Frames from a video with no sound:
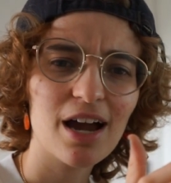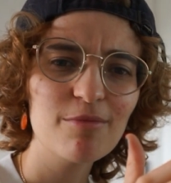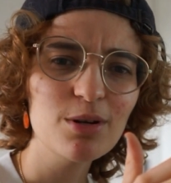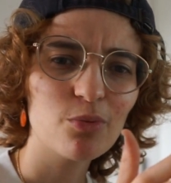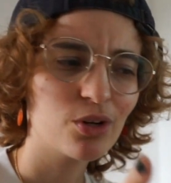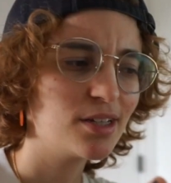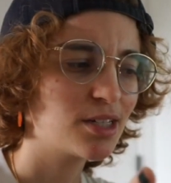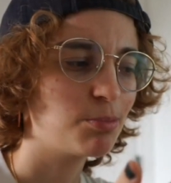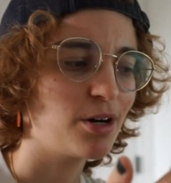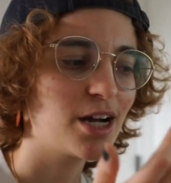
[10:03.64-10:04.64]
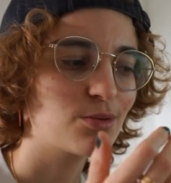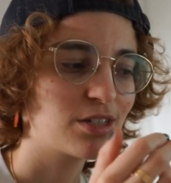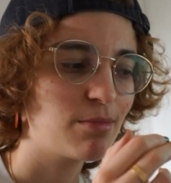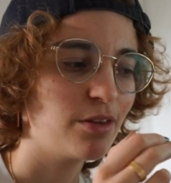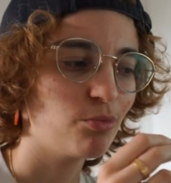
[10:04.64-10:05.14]
I've been really surprised with
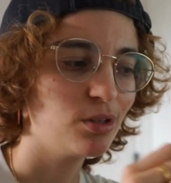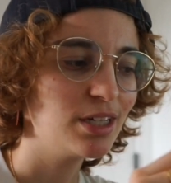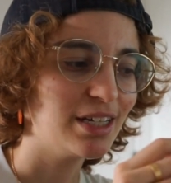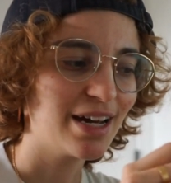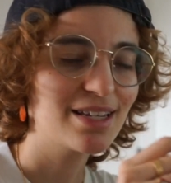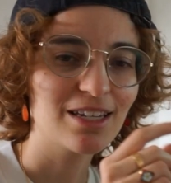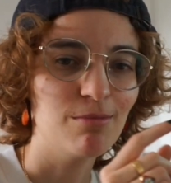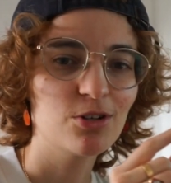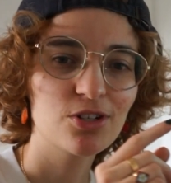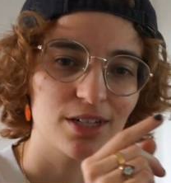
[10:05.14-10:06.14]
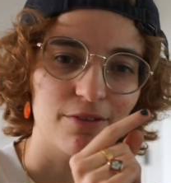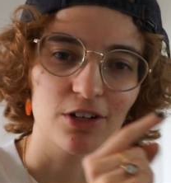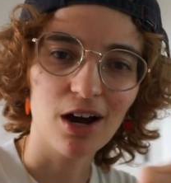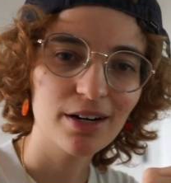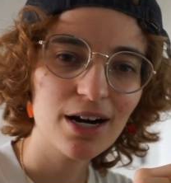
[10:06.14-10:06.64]
some of the really nice images that I've
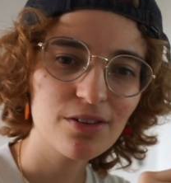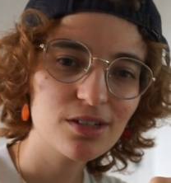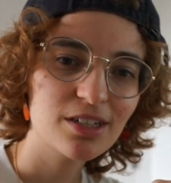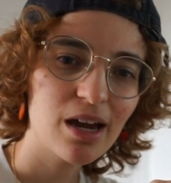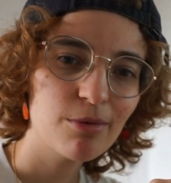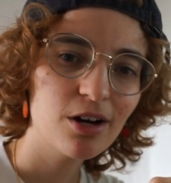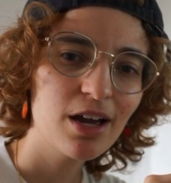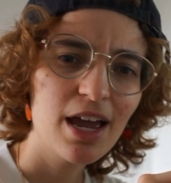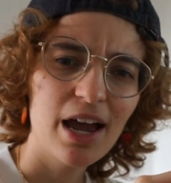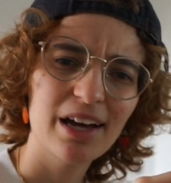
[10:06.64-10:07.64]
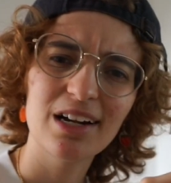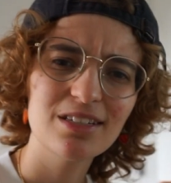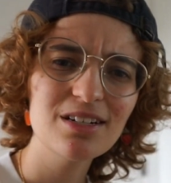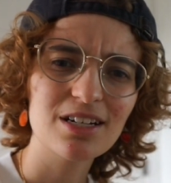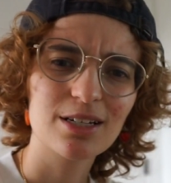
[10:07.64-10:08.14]
gotten out of this camera, and I
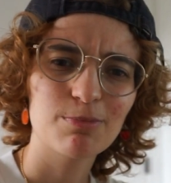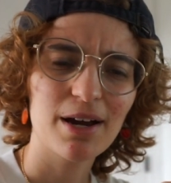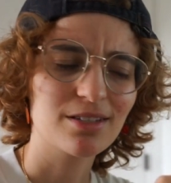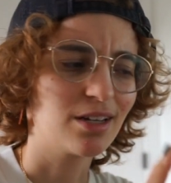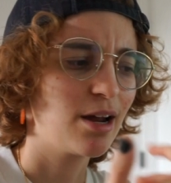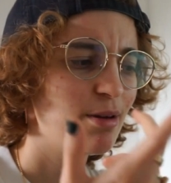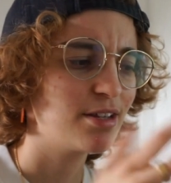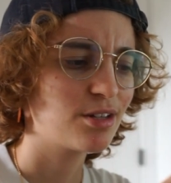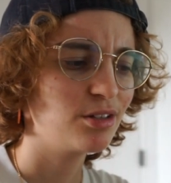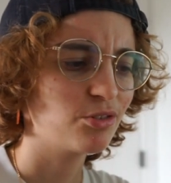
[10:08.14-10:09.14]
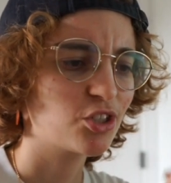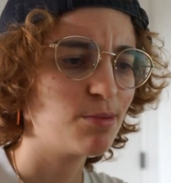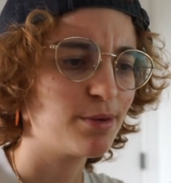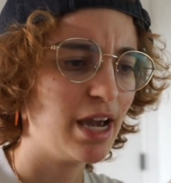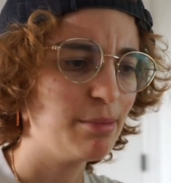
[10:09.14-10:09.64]
didn't expect it. I mean, it's a little
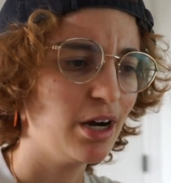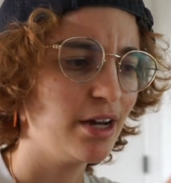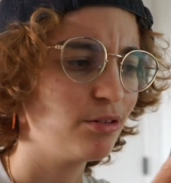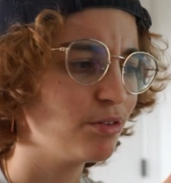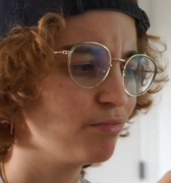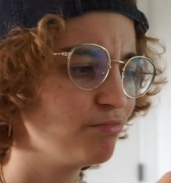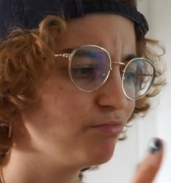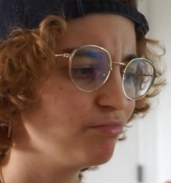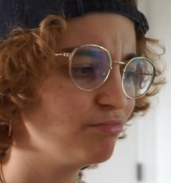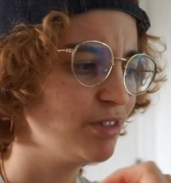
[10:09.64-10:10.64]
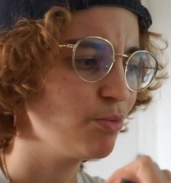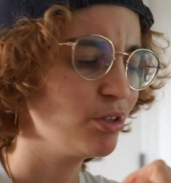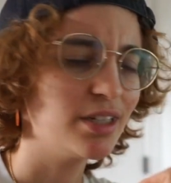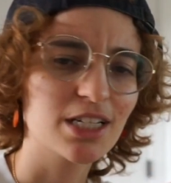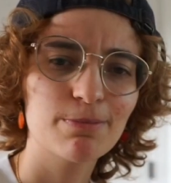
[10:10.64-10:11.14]
cheap camera, didn't
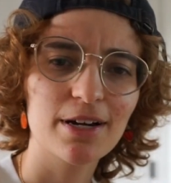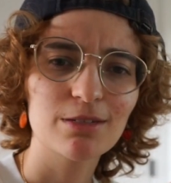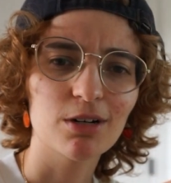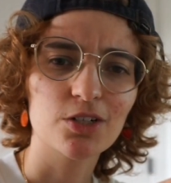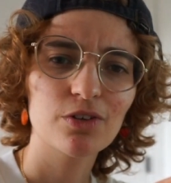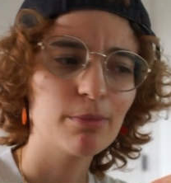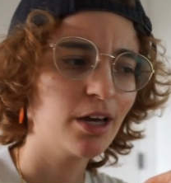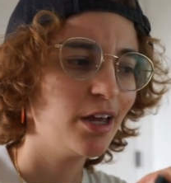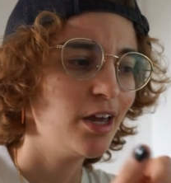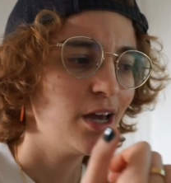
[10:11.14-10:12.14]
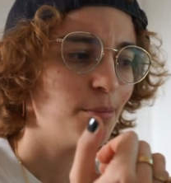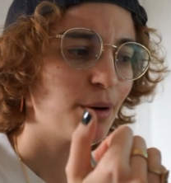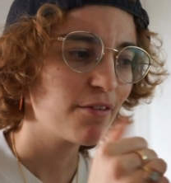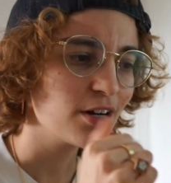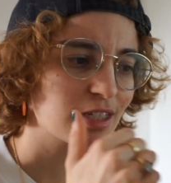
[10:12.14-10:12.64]
really expect much from it,
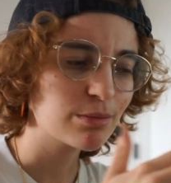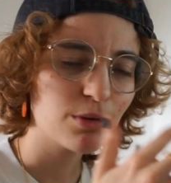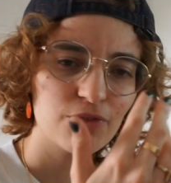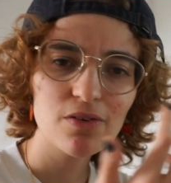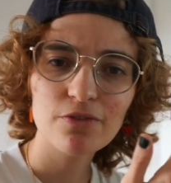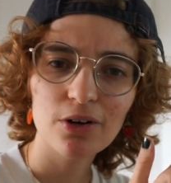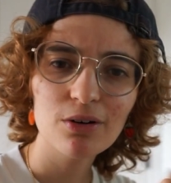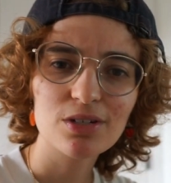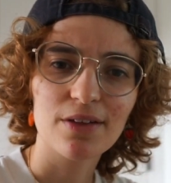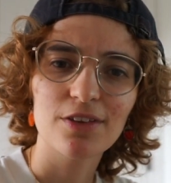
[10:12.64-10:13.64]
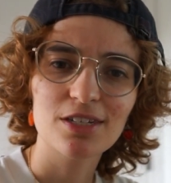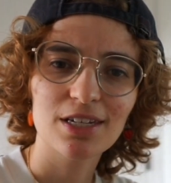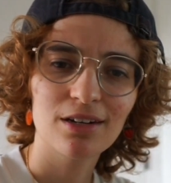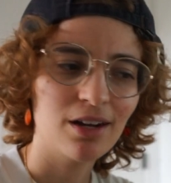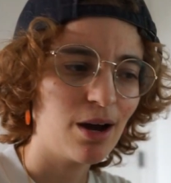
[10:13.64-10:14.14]
but I've gotten some of my favorite photos on this,
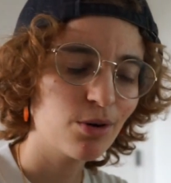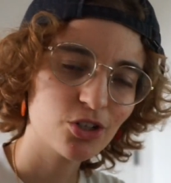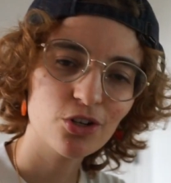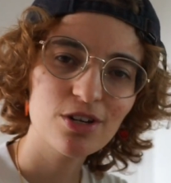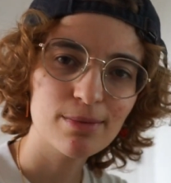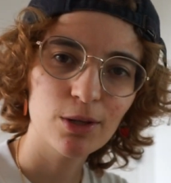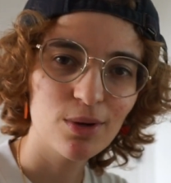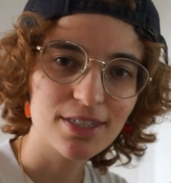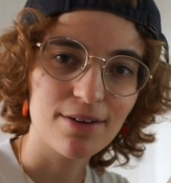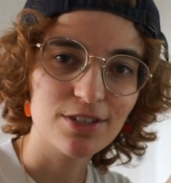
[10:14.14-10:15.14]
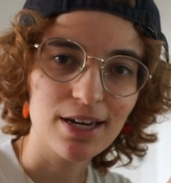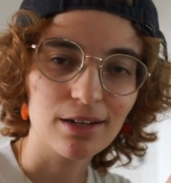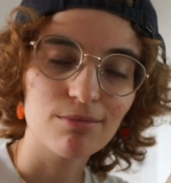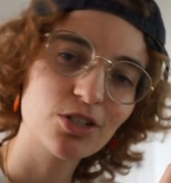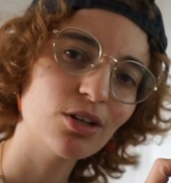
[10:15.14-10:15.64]
and I want to show you some of the ones that I've
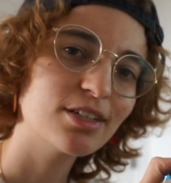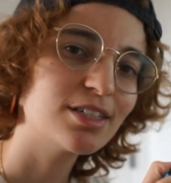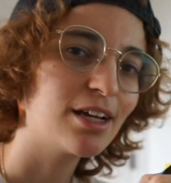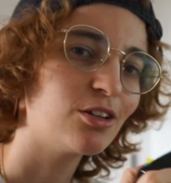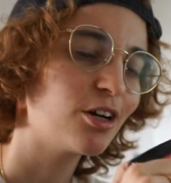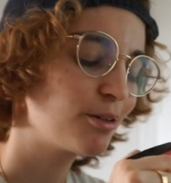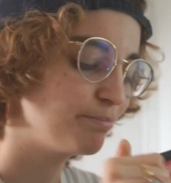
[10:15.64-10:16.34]
taken. So let's take a look.